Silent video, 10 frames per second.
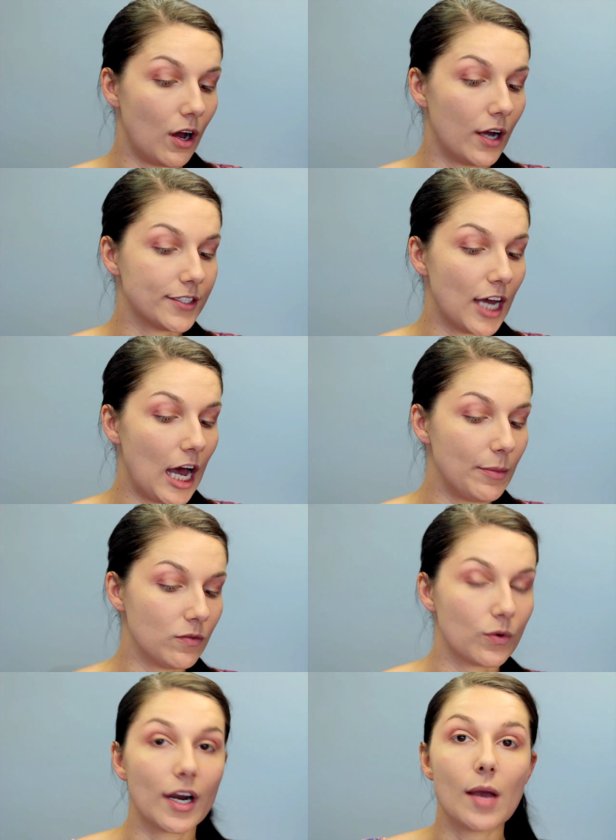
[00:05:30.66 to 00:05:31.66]
on top
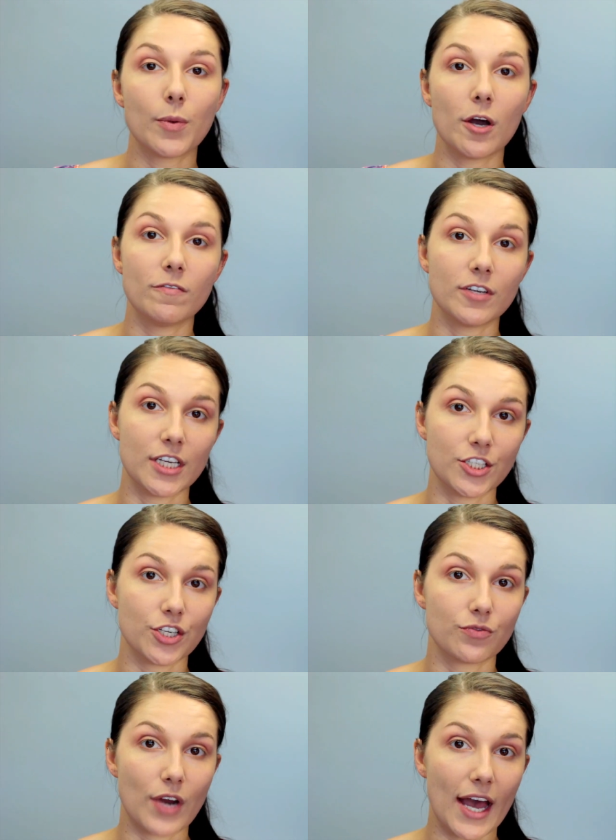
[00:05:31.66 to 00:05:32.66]
of where I put
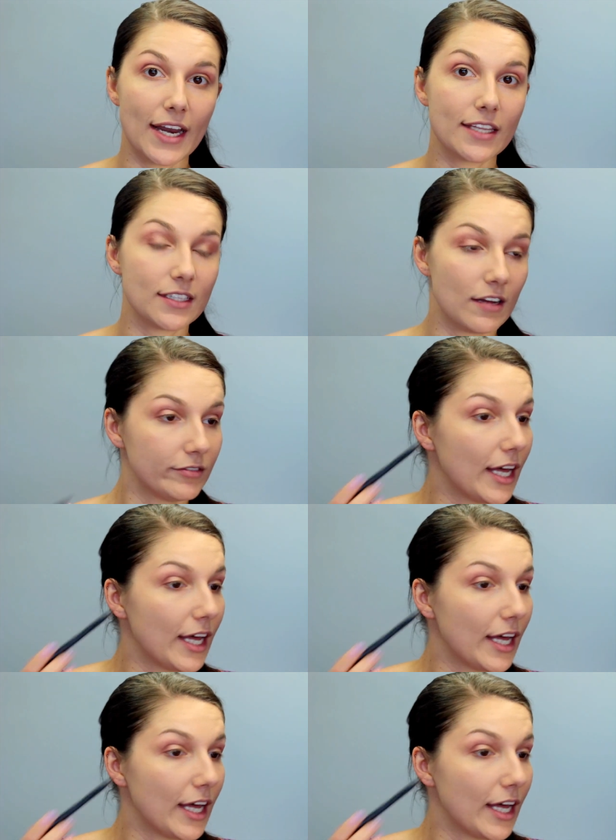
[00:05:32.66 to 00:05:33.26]
Venetian Red and Love